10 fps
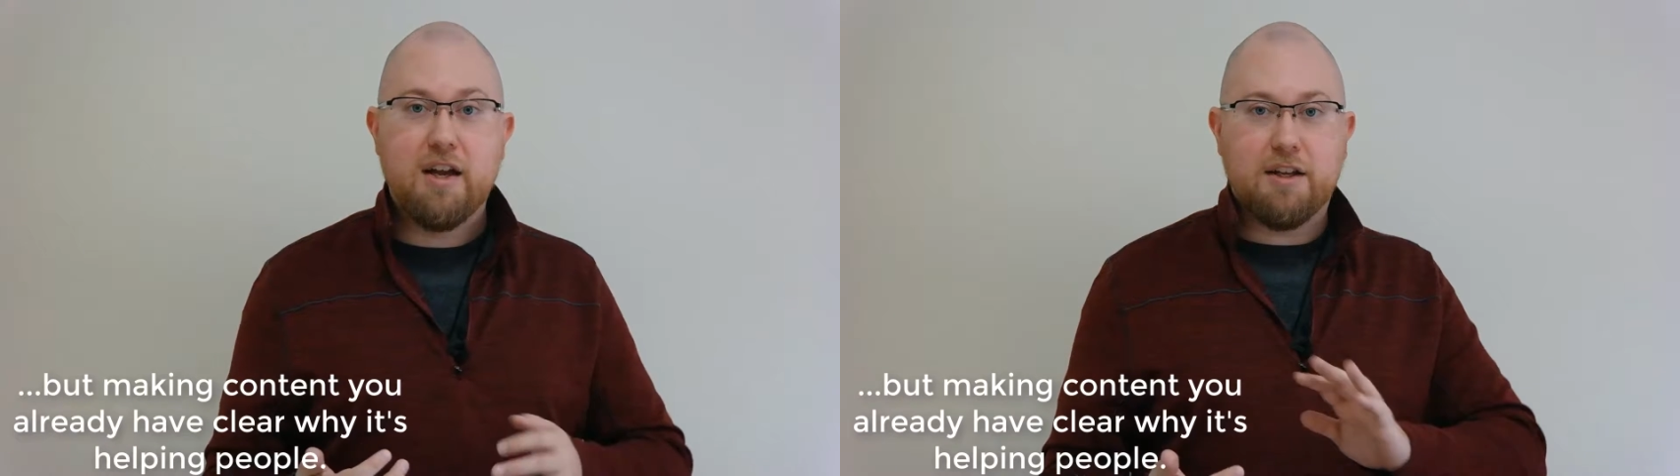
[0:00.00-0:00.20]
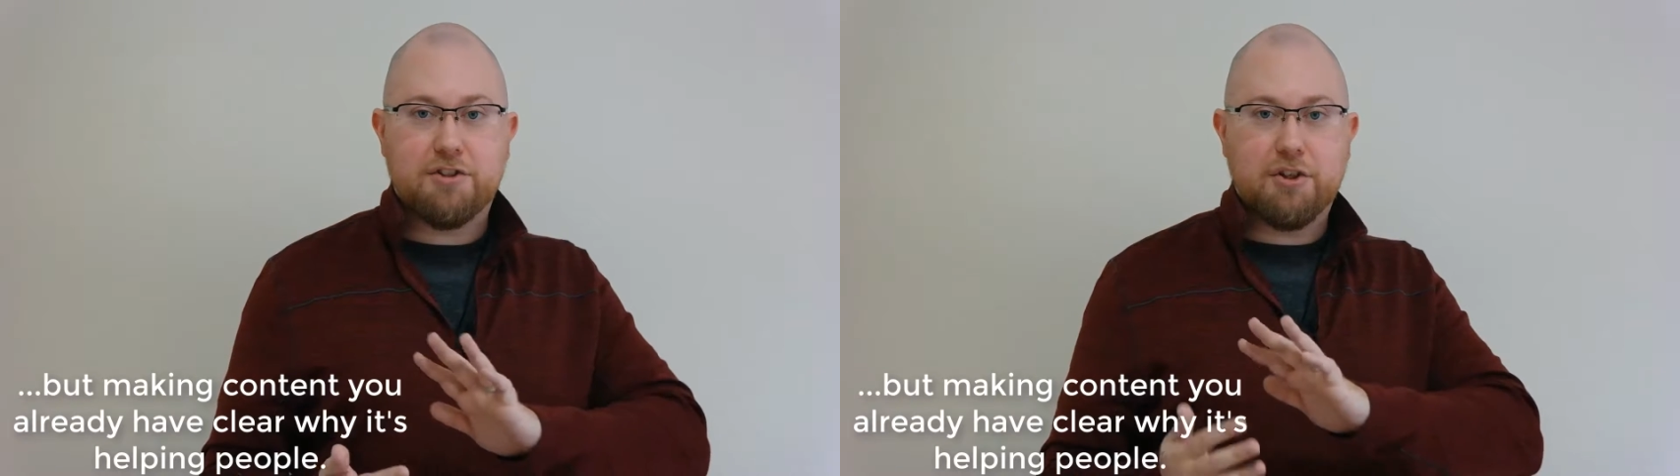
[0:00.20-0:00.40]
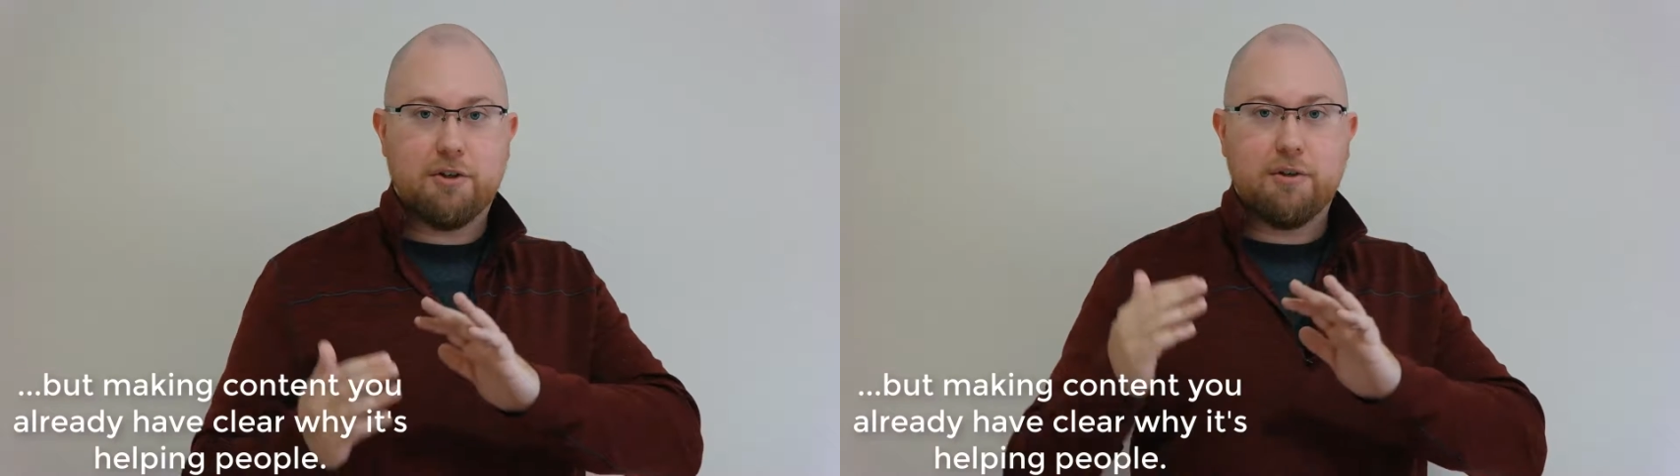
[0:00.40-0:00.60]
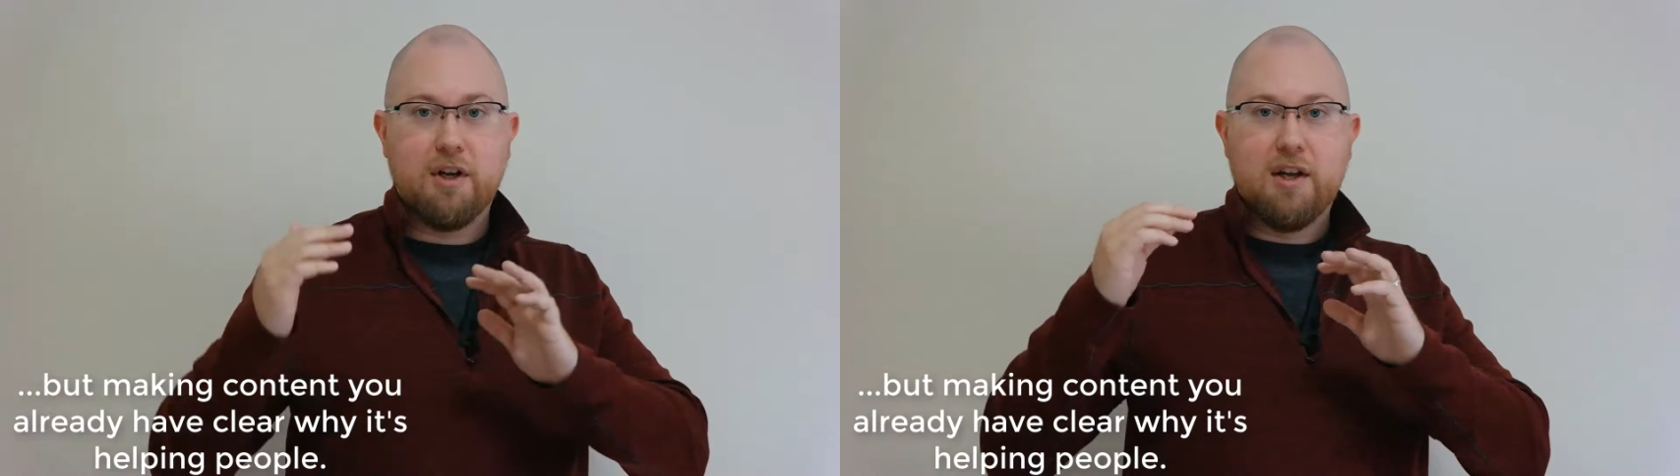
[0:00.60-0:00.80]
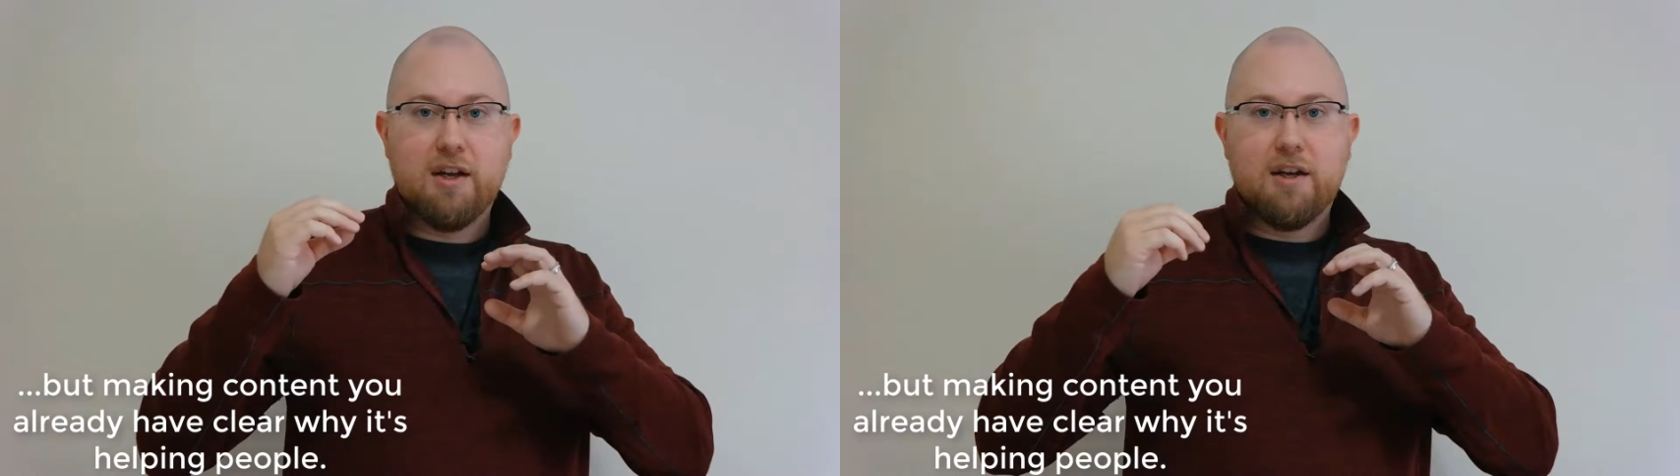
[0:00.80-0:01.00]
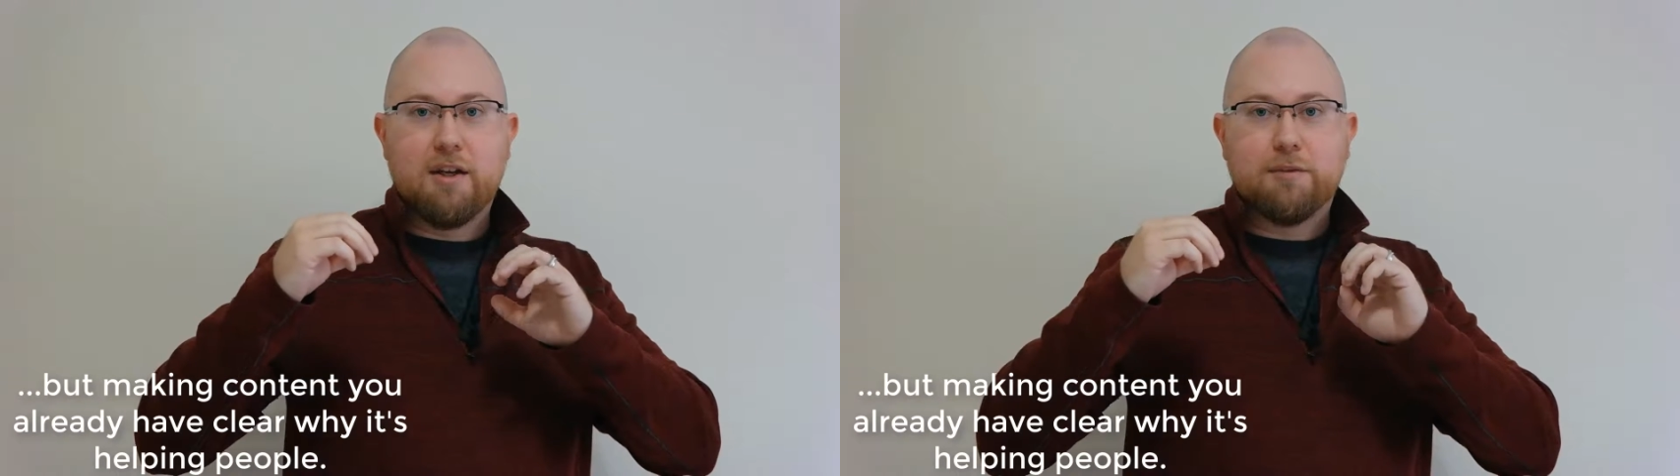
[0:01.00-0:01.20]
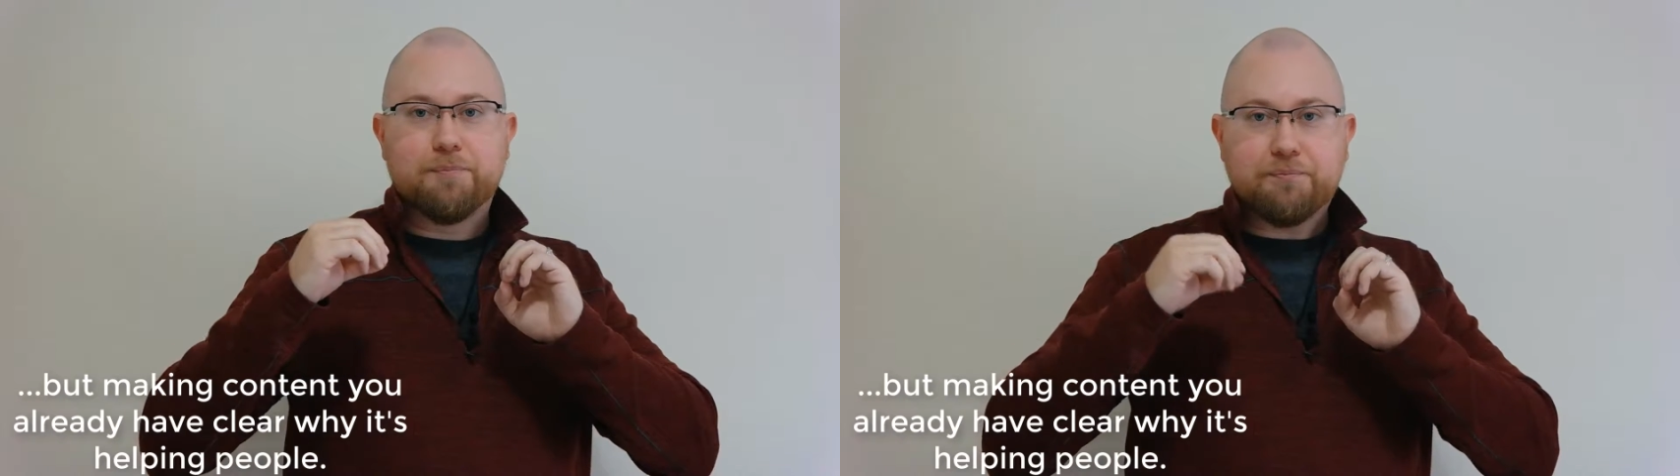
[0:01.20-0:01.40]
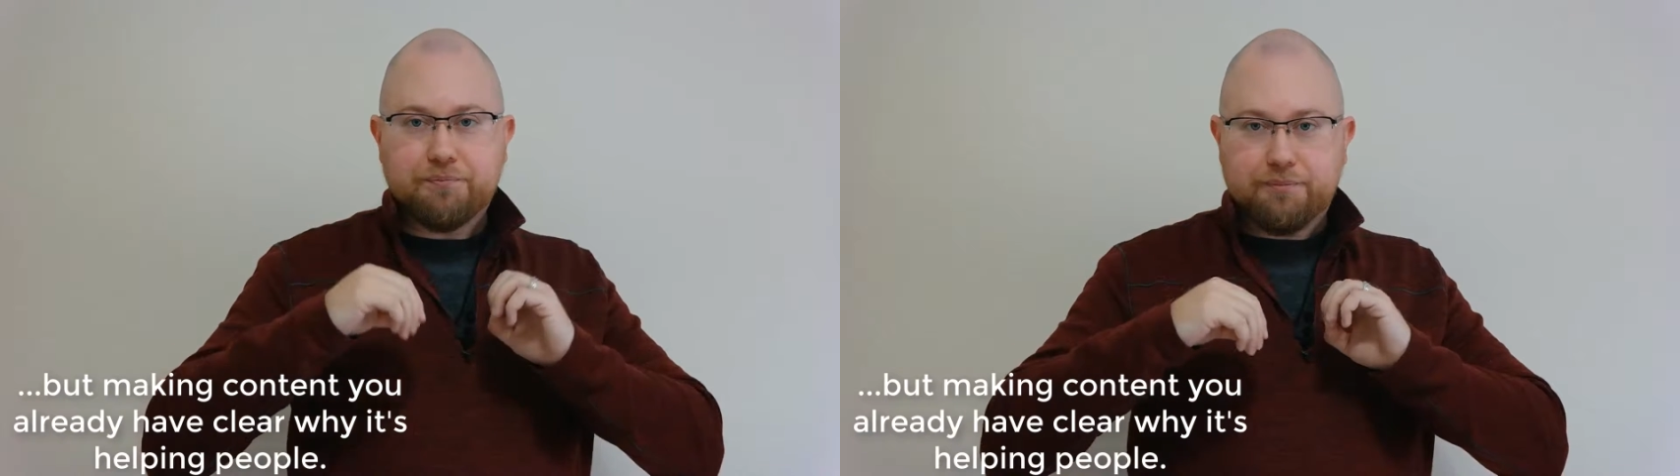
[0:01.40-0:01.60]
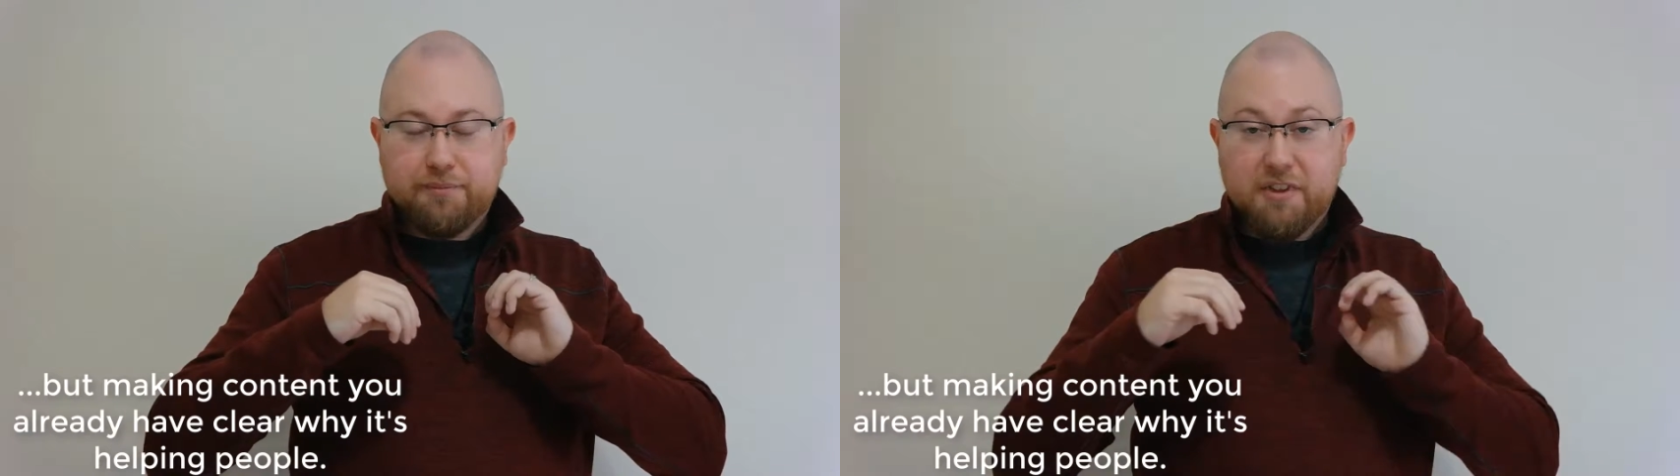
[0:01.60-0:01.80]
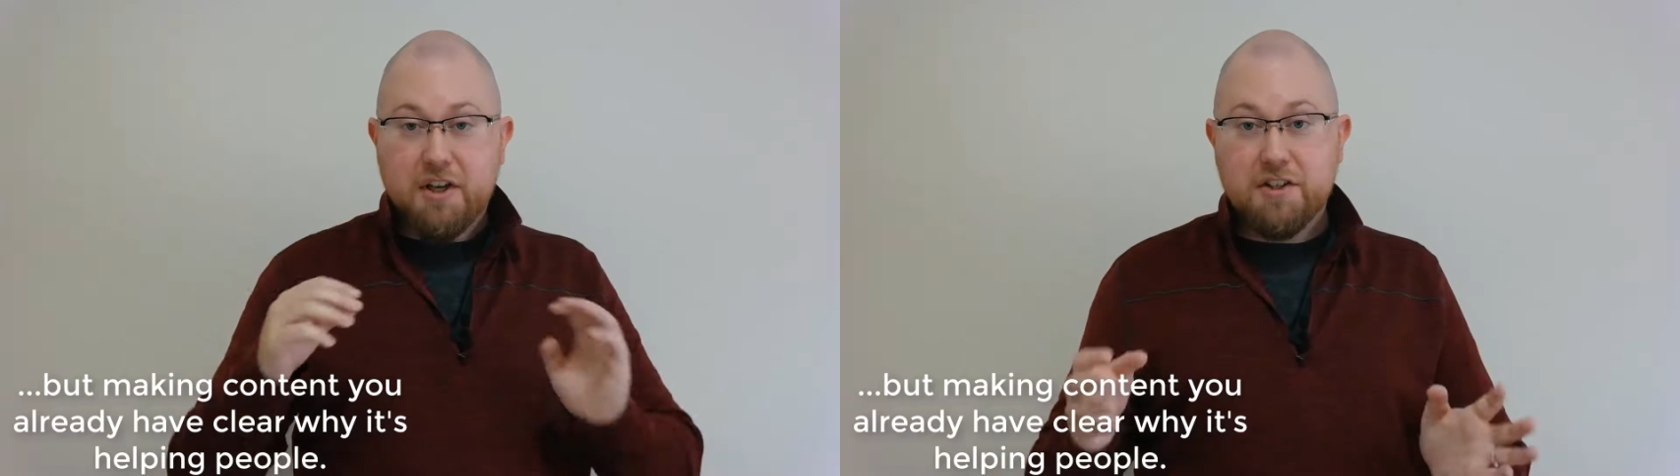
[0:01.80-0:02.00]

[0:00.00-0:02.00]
And so he